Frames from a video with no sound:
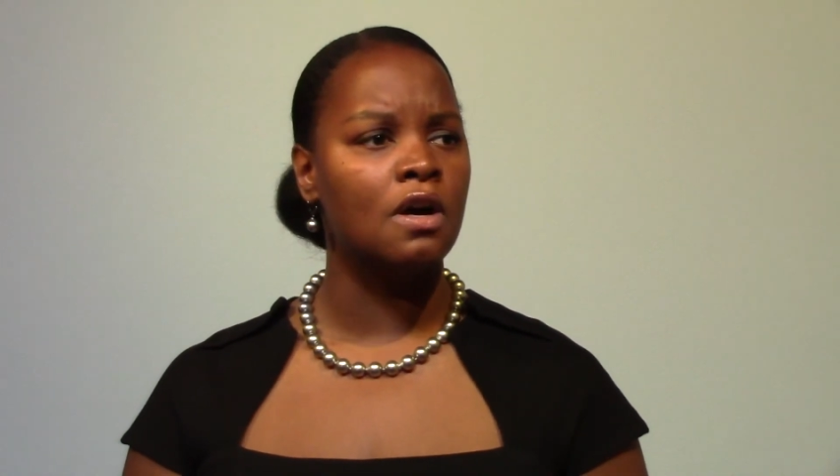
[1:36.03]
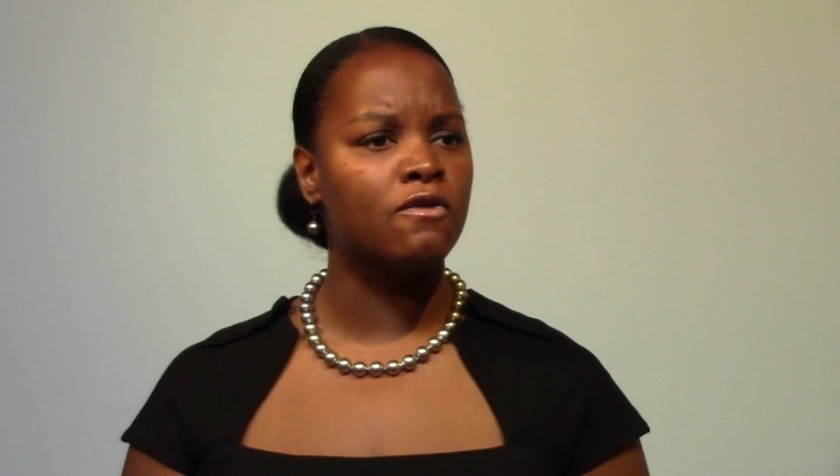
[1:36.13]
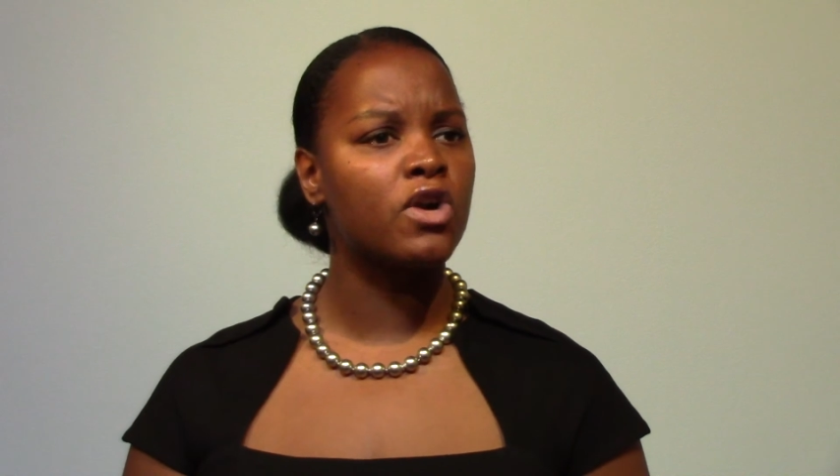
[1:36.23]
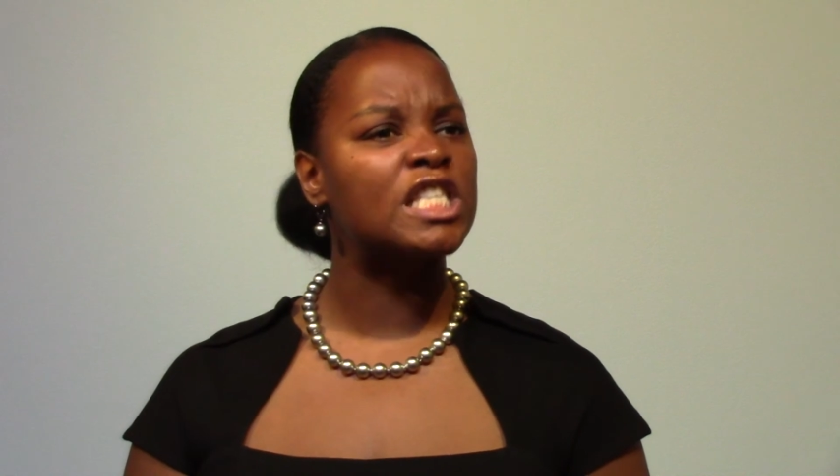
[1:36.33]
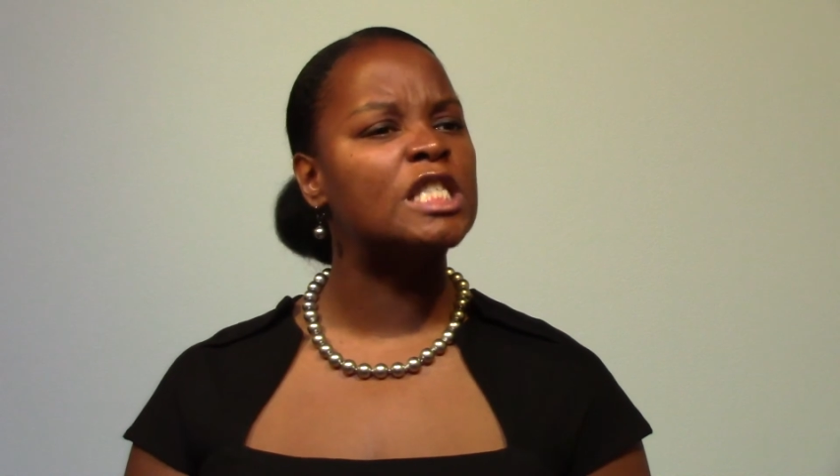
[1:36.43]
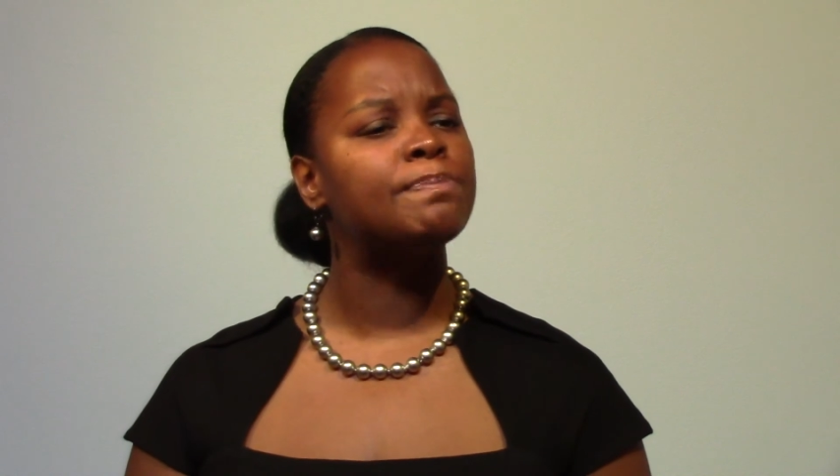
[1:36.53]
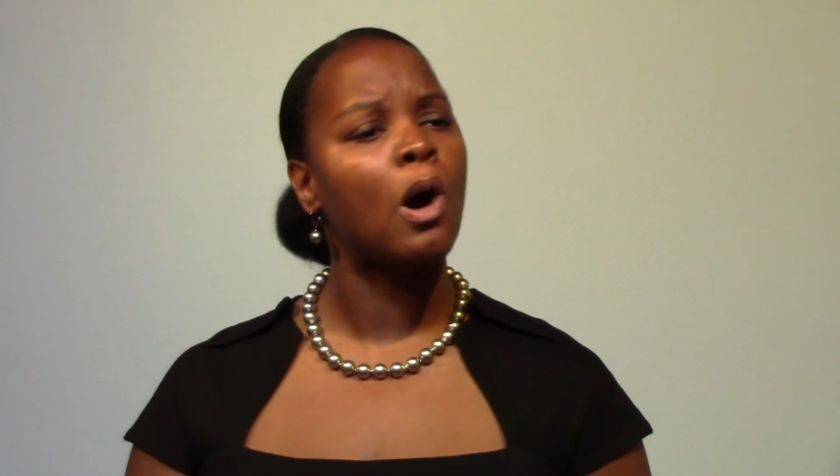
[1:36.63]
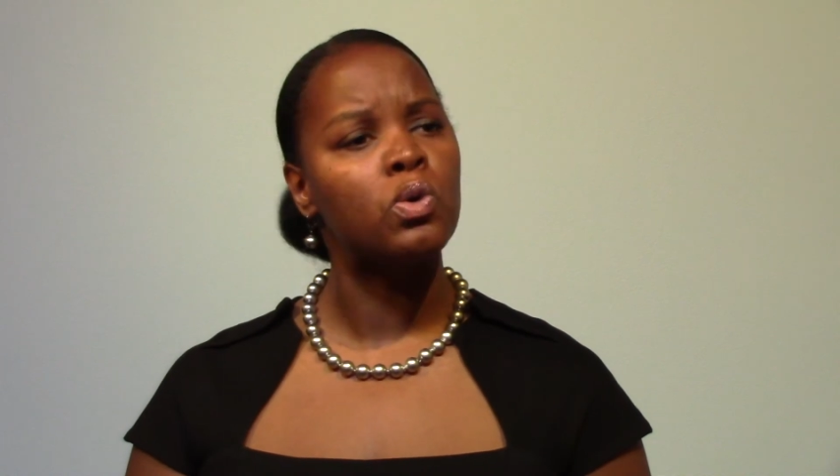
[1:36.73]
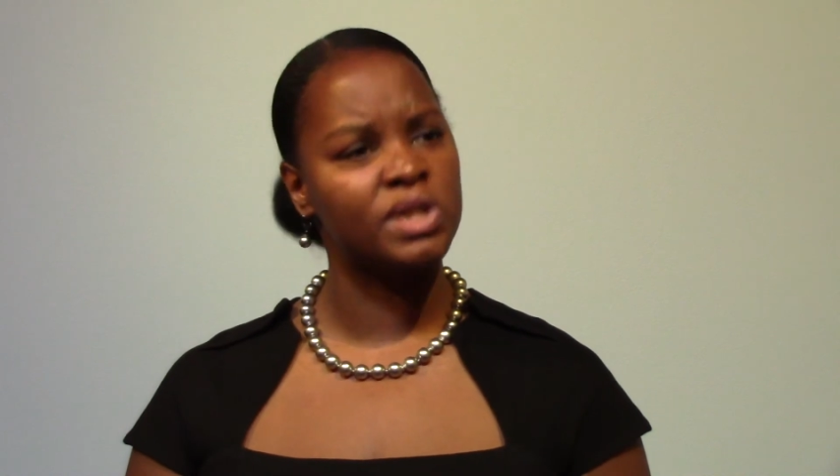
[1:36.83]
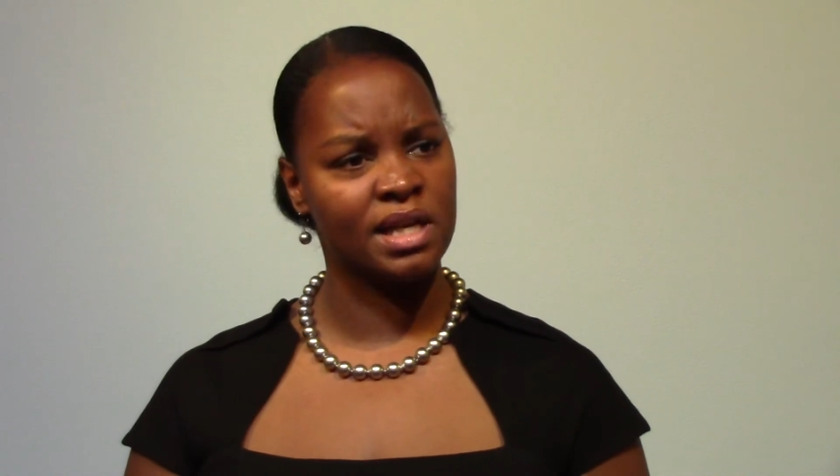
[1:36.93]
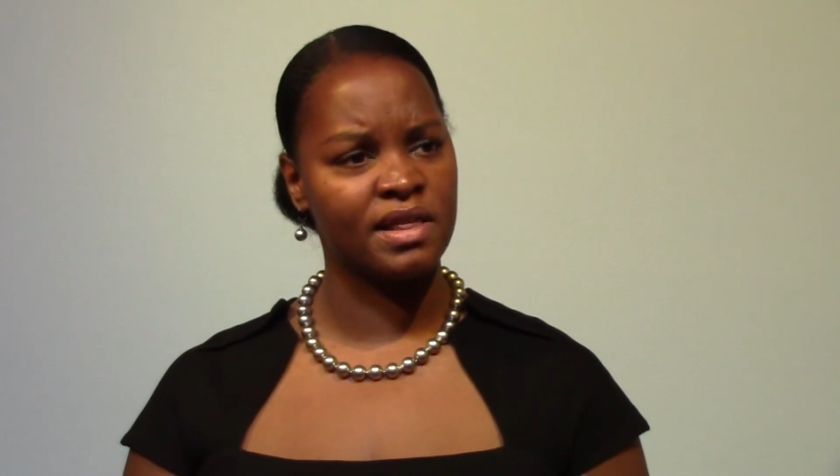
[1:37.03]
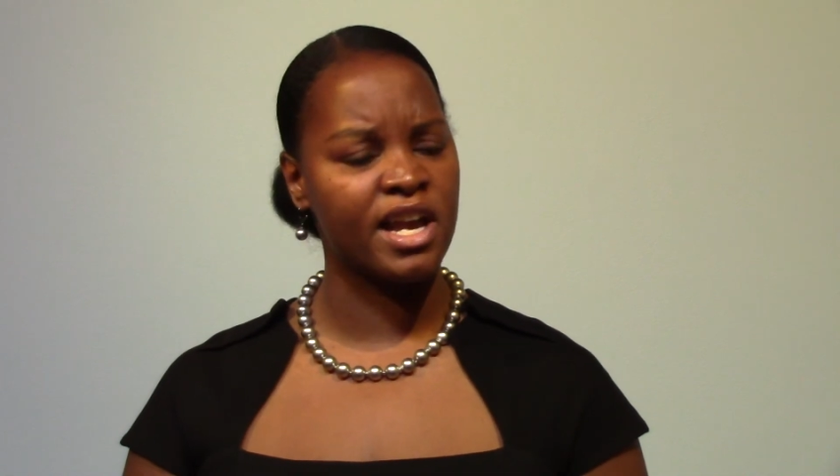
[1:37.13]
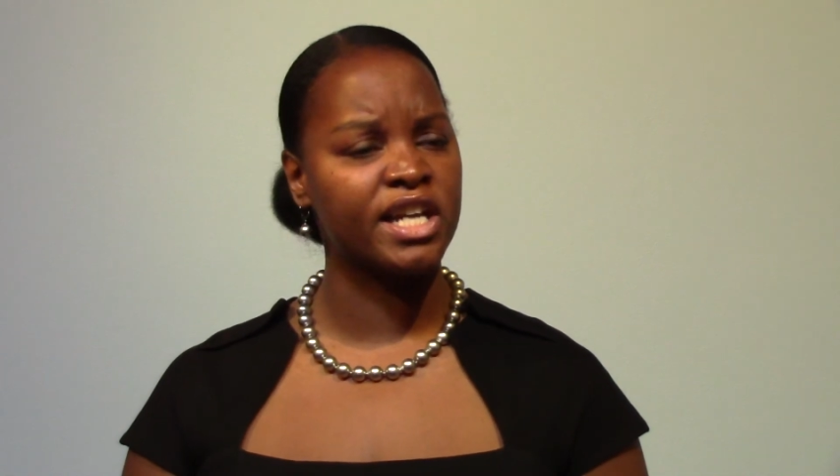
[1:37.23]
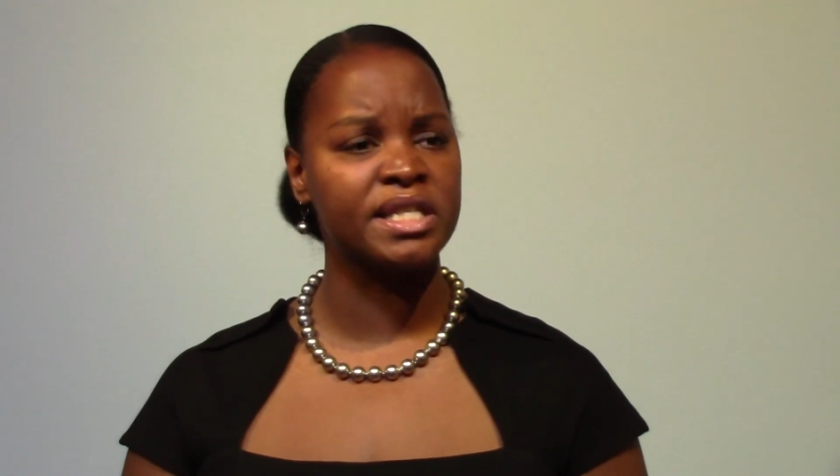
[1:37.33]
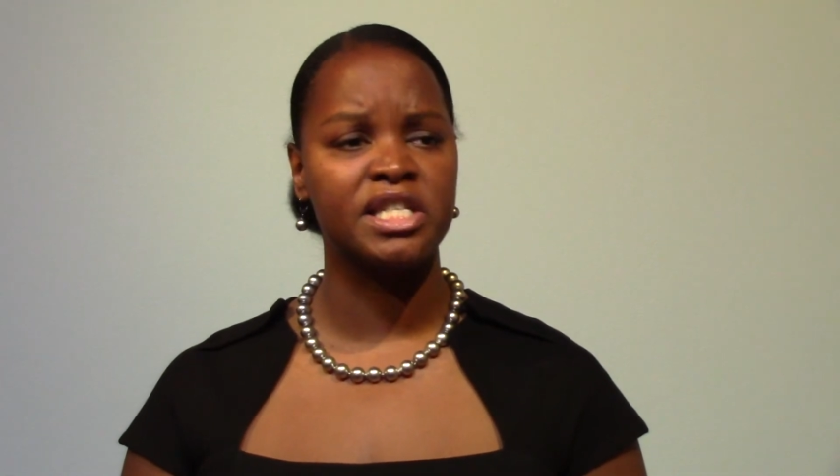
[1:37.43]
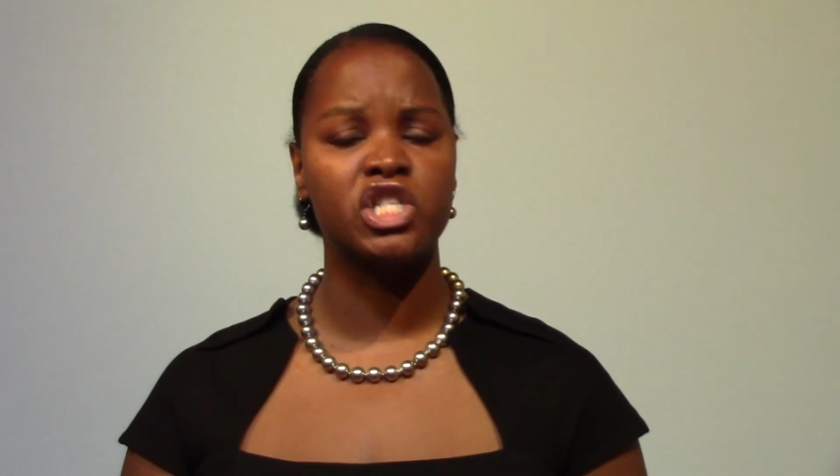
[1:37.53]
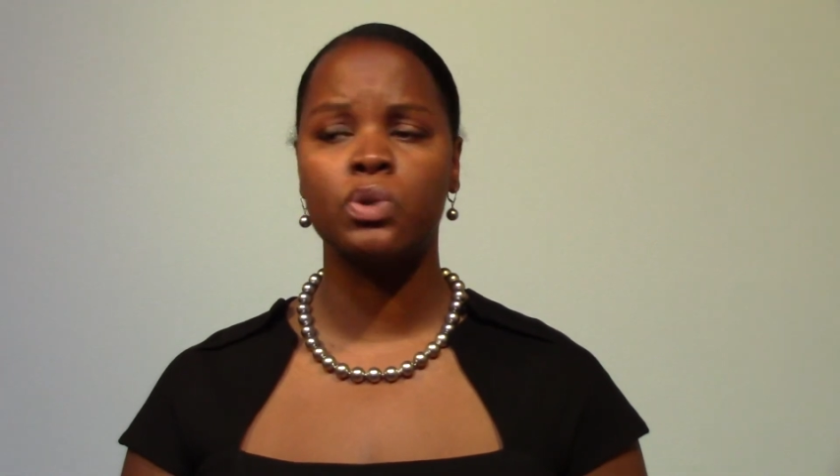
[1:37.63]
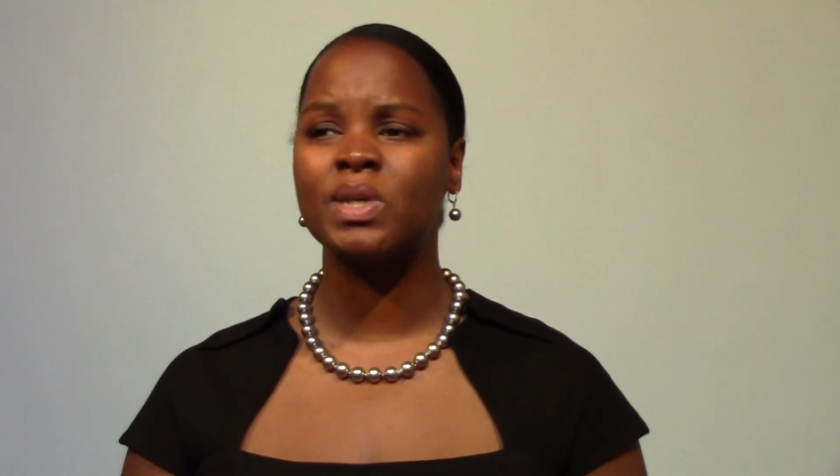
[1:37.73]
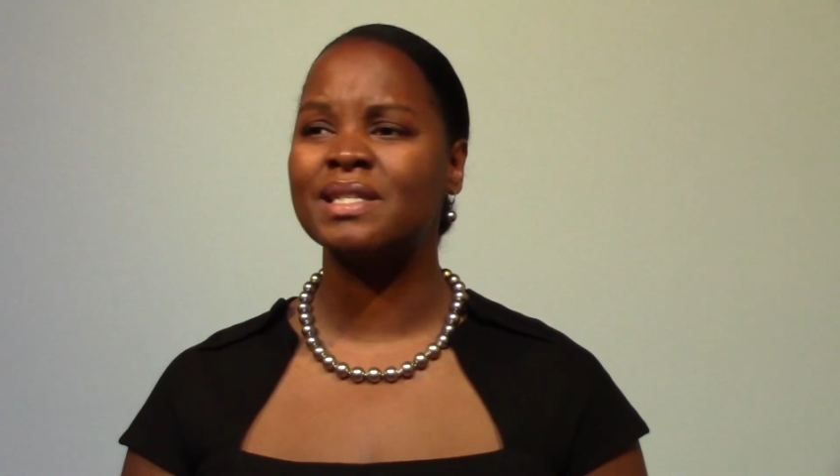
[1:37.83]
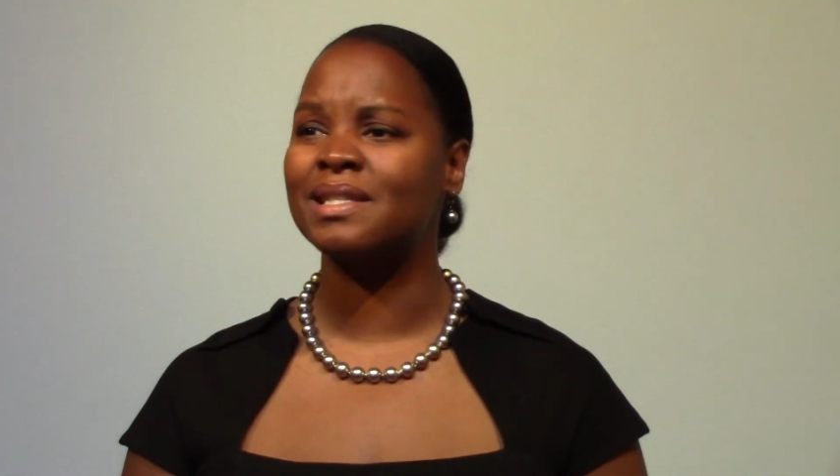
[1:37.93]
for exposing their constituents